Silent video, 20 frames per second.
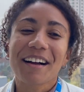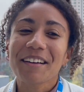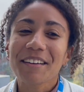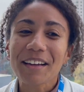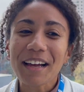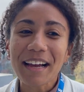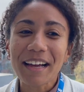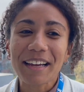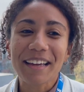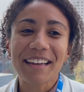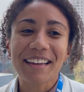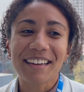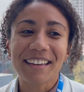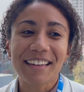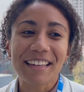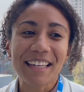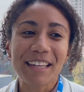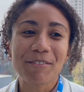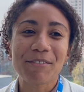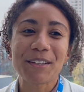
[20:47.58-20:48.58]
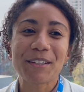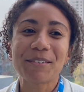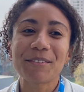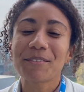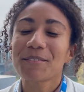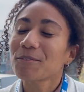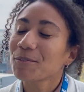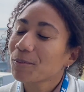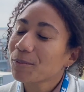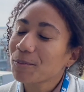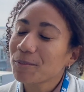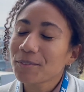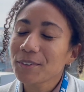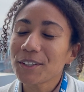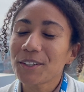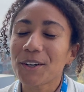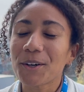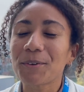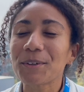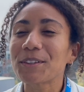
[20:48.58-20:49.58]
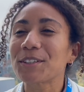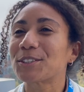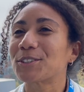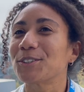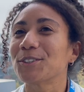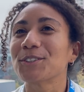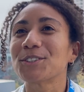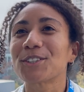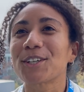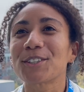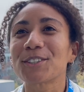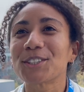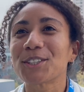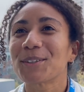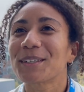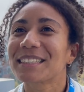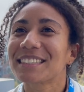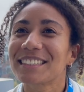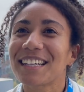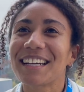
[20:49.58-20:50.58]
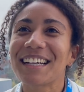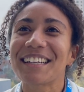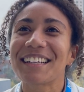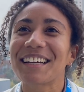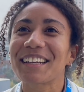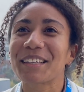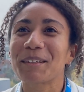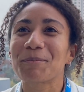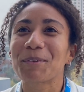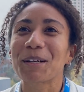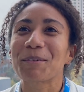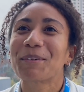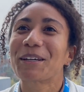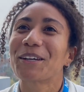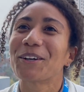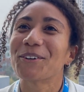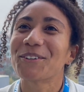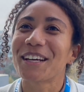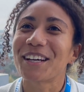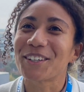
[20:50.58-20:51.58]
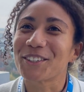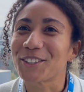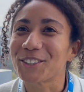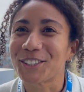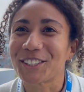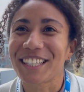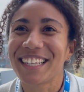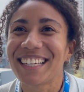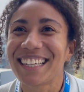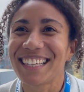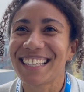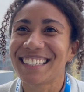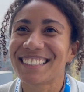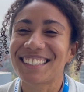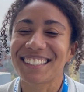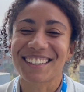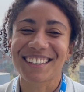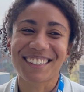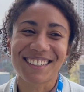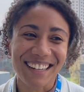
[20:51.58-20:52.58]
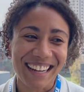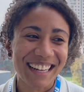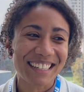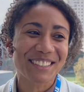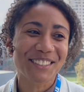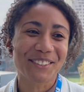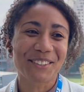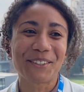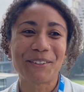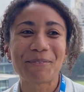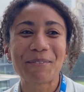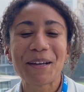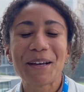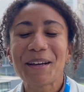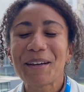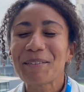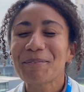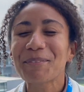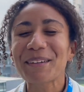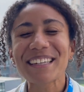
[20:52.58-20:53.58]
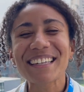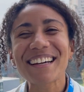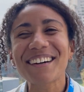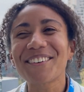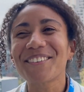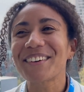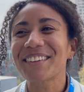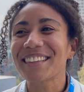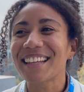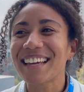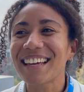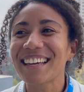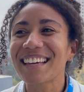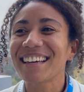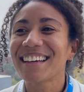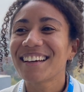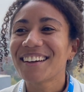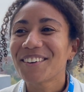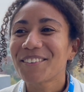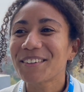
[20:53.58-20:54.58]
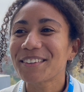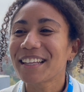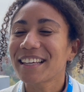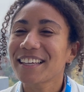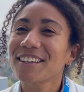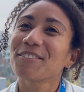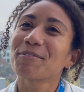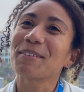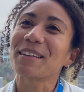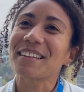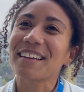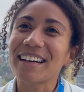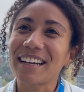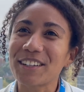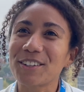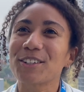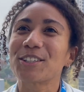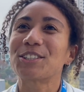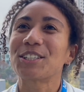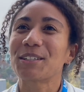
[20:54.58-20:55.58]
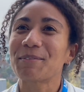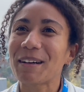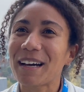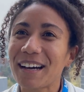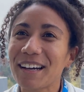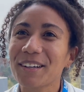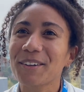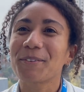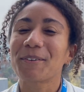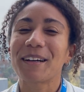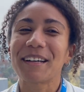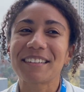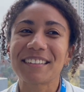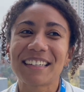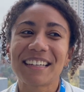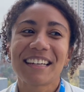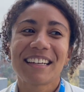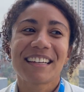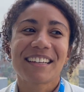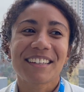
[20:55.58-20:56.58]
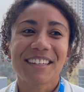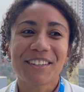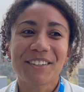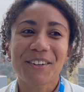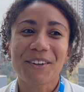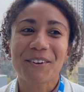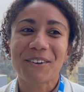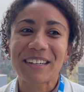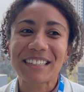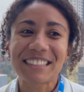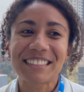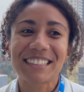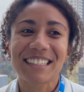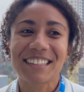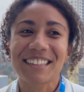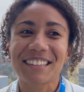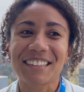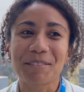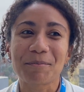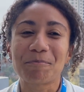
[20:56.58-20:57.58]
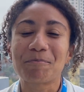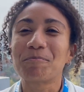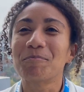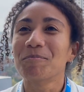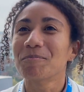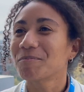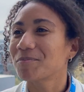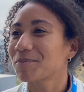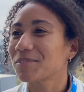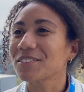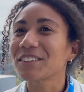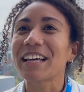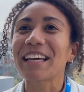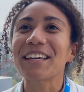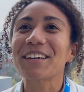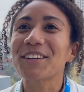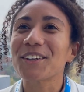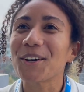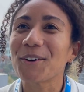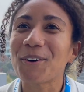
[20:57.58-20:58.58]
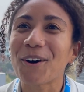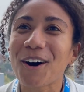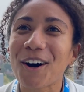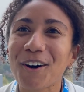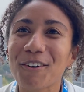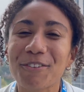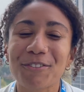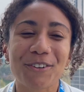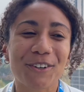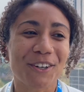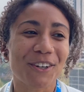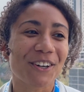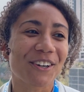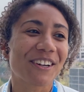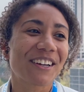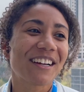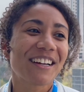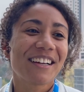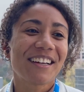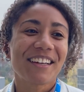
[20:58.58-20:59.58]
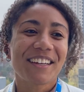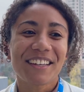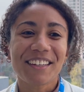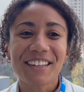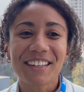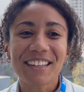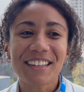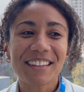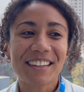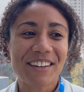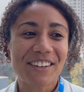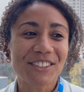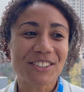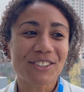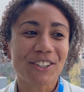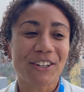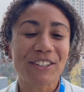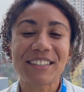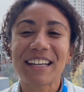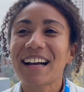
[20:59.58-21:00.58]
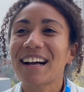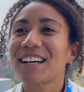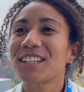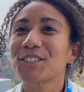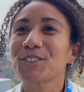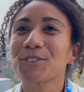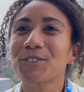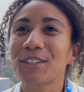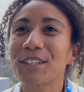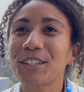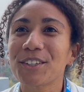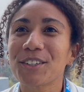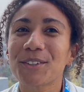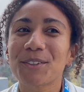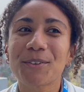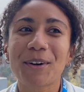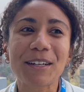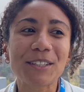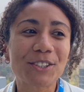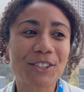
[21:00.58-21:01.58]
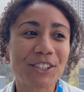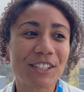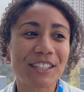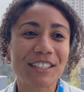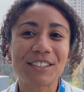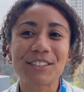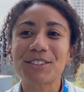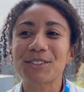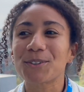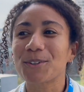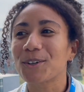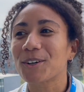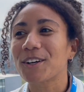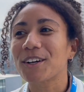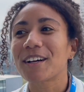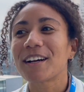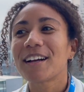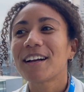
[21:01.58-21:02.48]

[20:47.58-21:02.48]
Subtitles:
I even, when the students aren't so excited, I can bring my own energy to the classroom. But yeah, when they give me that energy back, when, I see the light go off, or they're starting to ask really good questions, or,